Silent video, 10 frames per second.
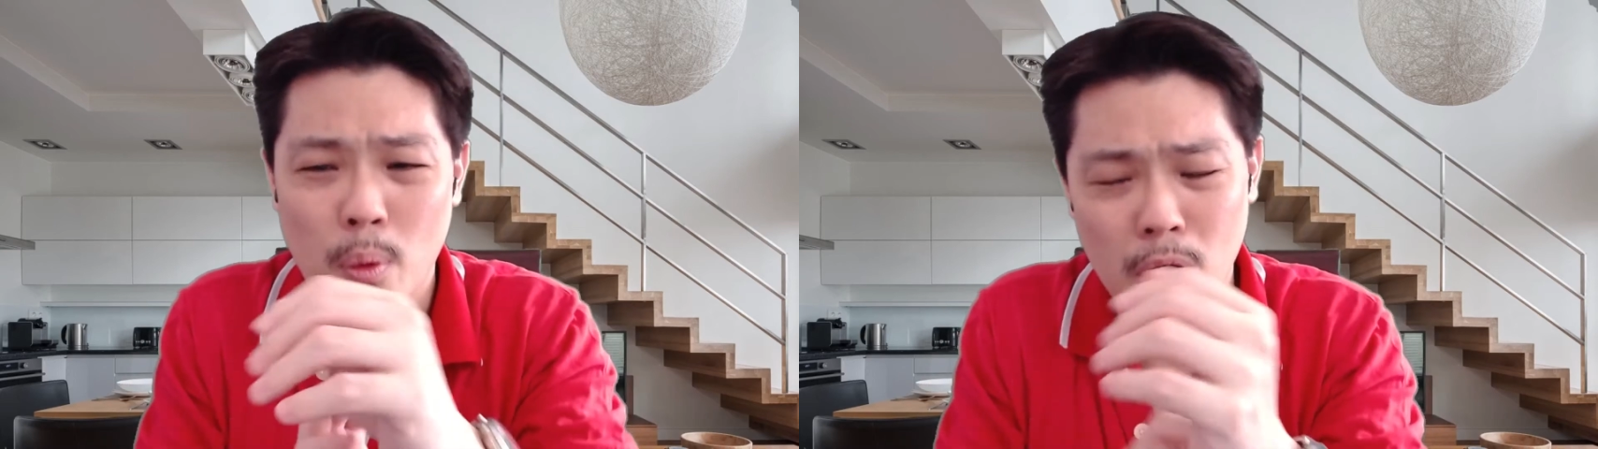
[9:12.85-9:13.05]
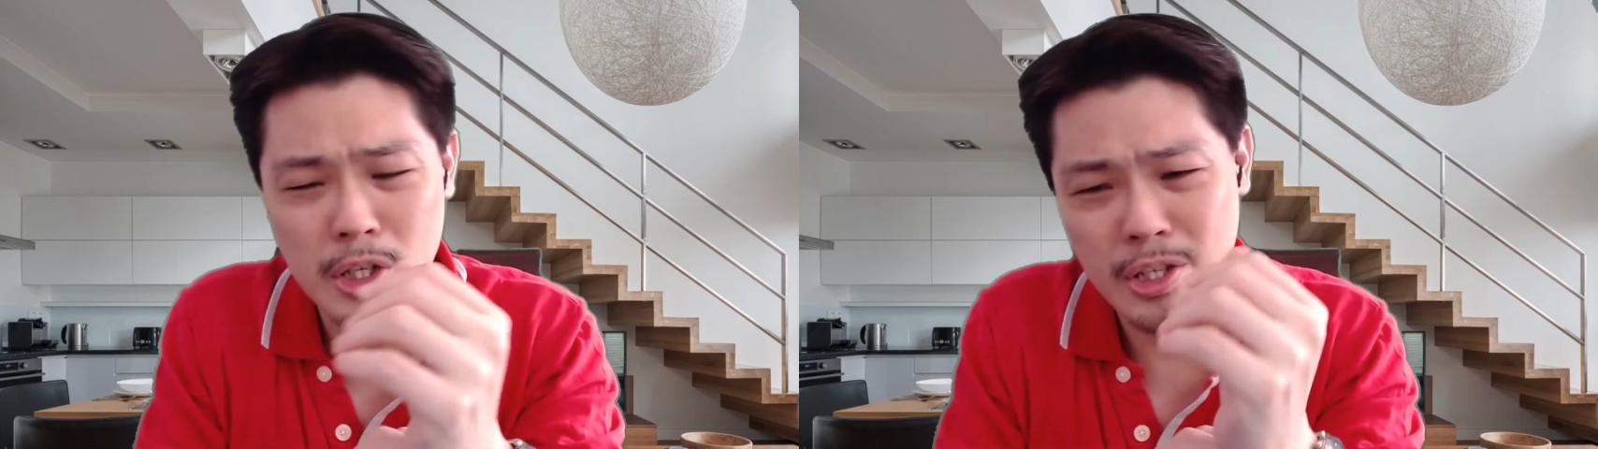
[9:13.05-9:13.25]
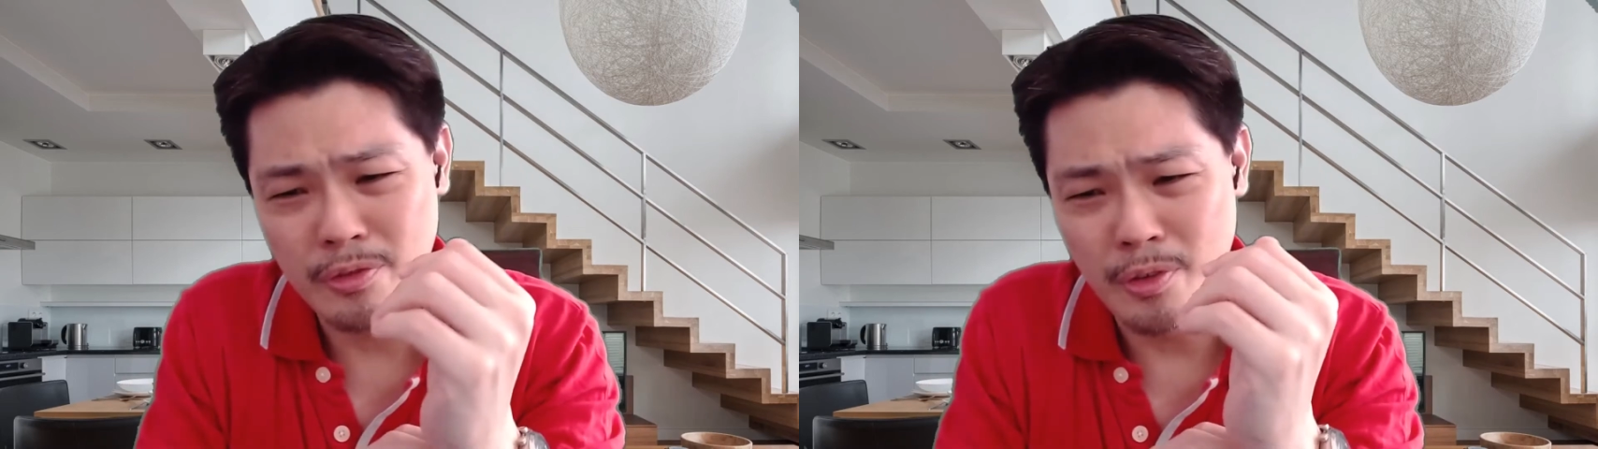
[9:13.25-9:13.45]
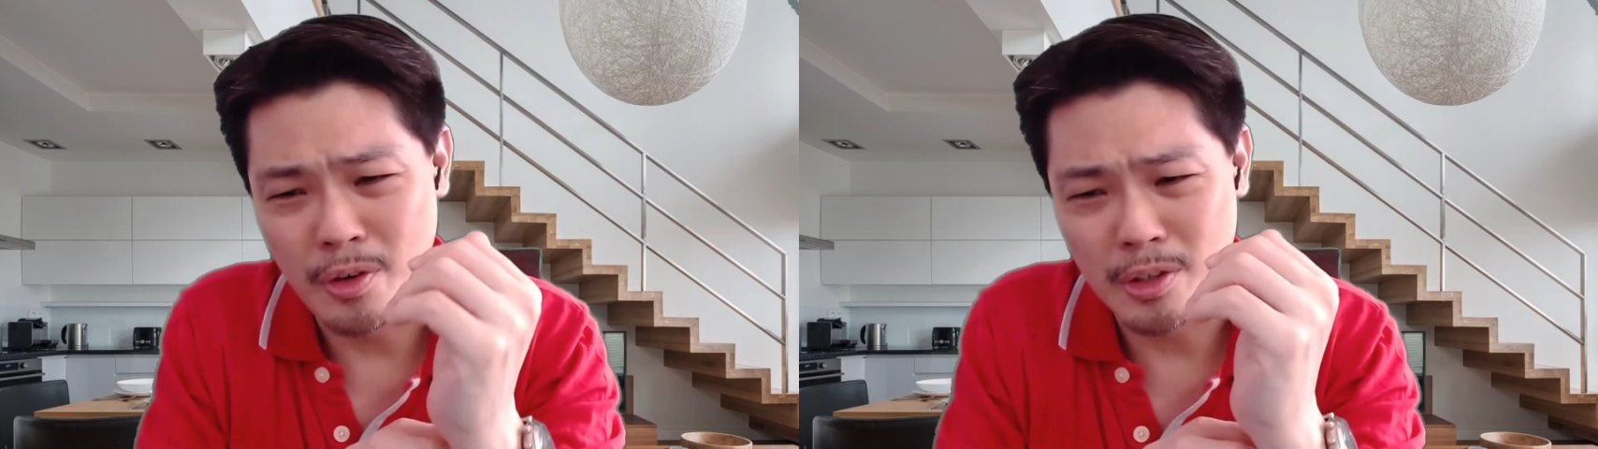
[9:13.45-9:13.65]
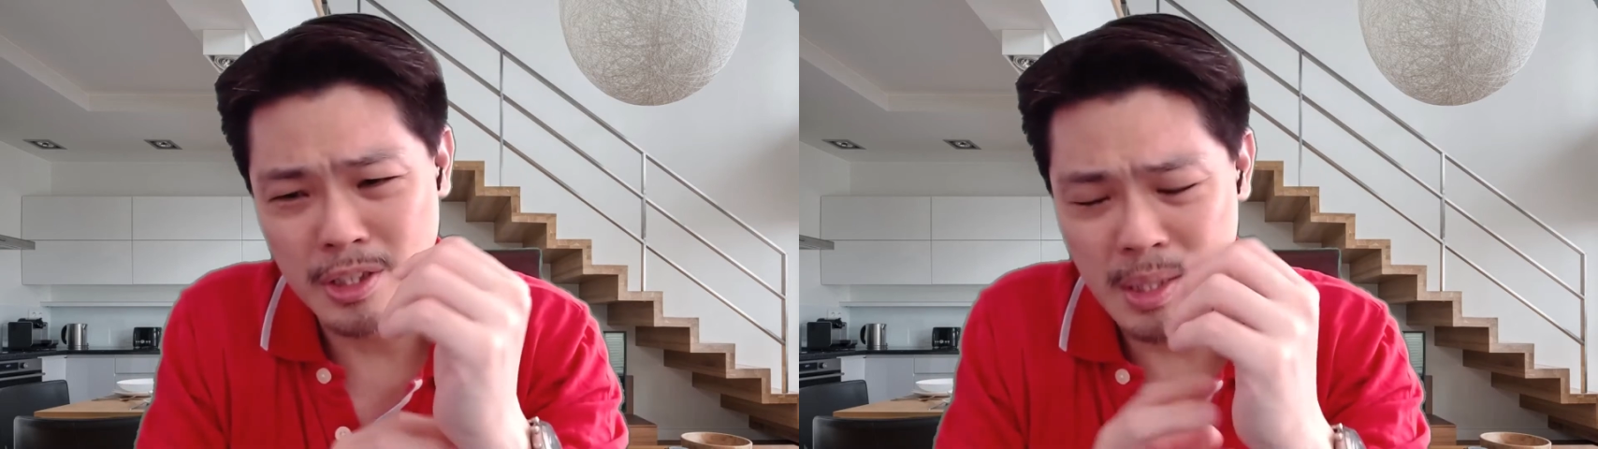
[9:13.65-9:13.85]
watch
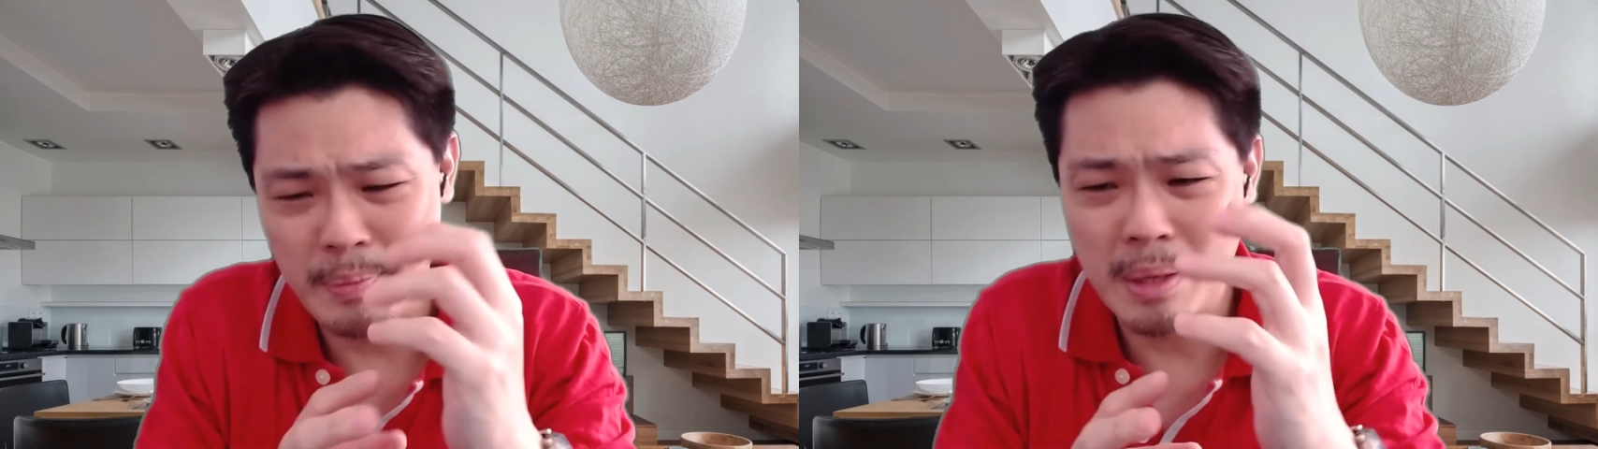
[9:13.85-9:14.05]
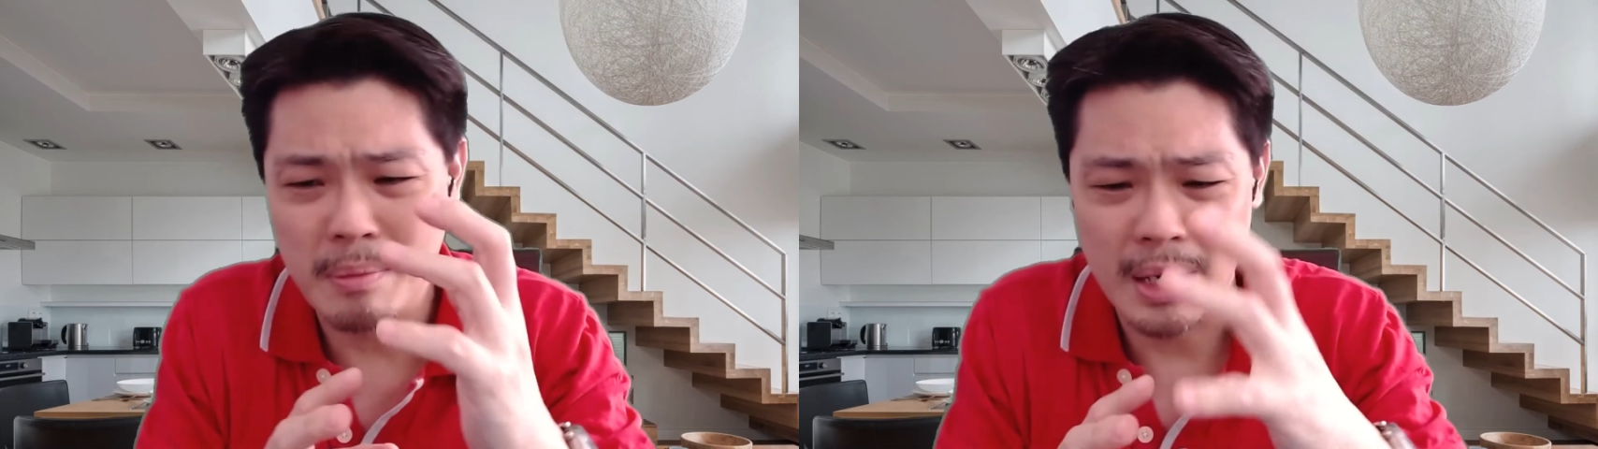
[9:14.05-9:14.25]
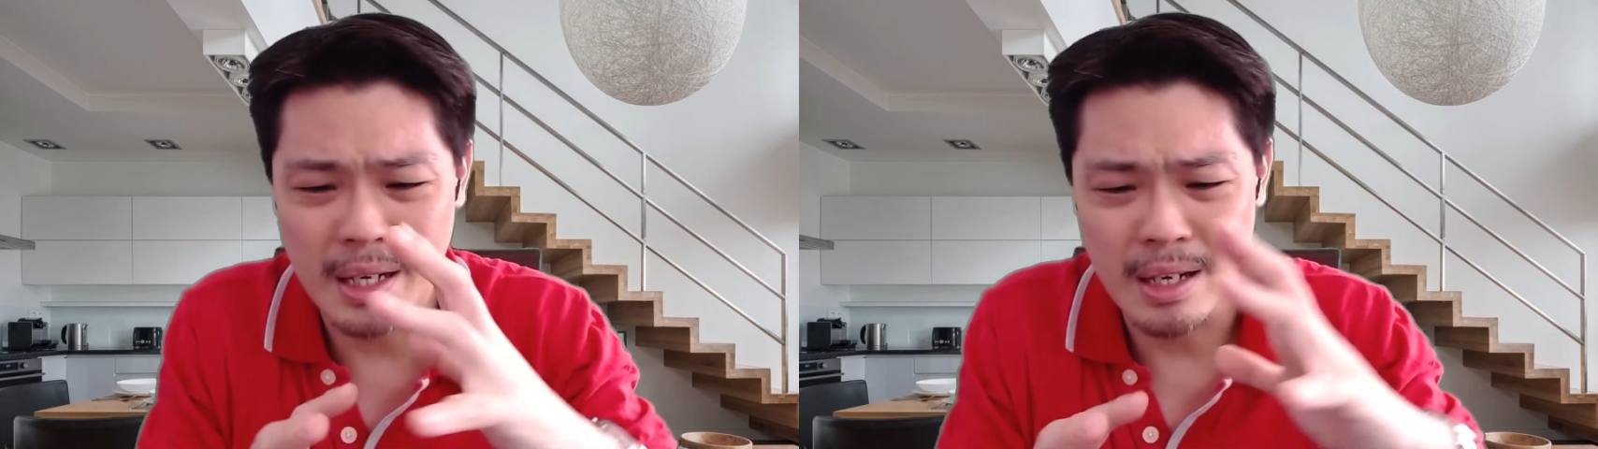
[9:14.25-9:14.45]
for sleeping, but